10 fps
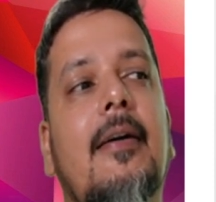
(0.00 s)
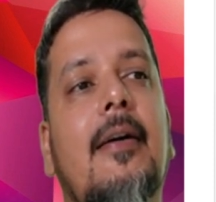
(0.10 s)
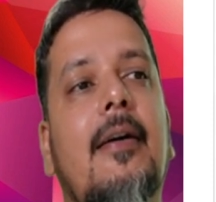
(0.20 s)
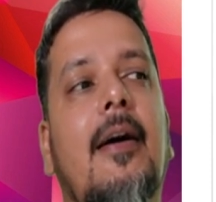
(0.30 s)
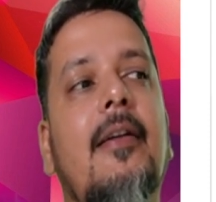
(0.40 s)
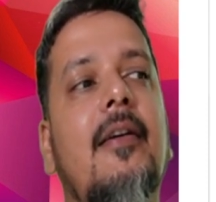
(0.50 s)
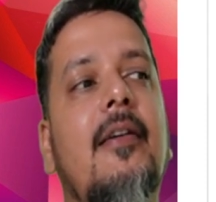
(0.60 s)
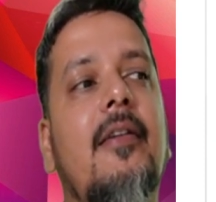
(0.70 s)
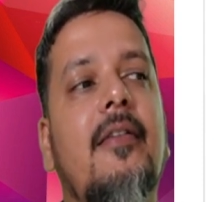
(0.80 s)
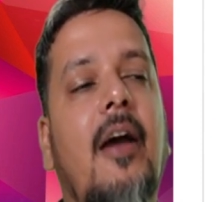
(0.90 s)

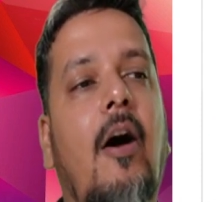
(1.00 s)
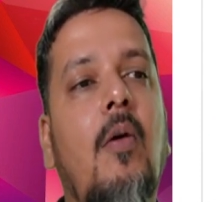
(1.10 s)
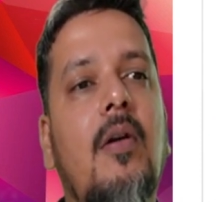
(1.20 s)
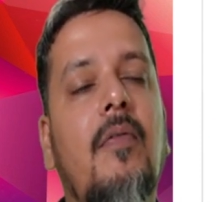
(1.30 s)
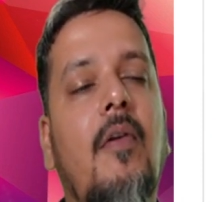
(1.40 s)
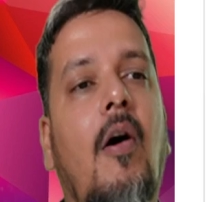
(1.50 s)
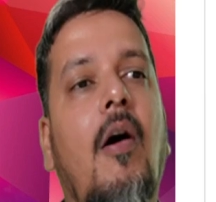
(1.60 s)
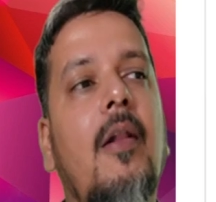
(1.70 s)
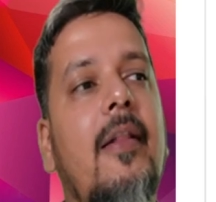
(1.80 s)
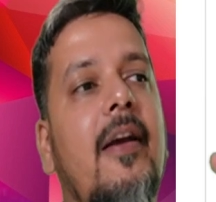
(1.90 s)
Out of
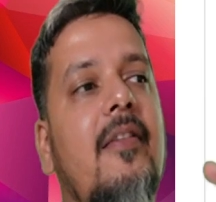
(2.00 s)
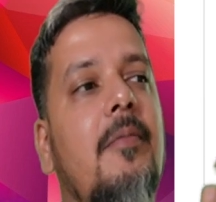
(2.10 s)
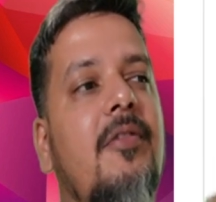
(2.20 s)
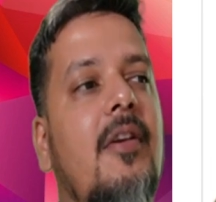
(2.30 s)
all the exemption,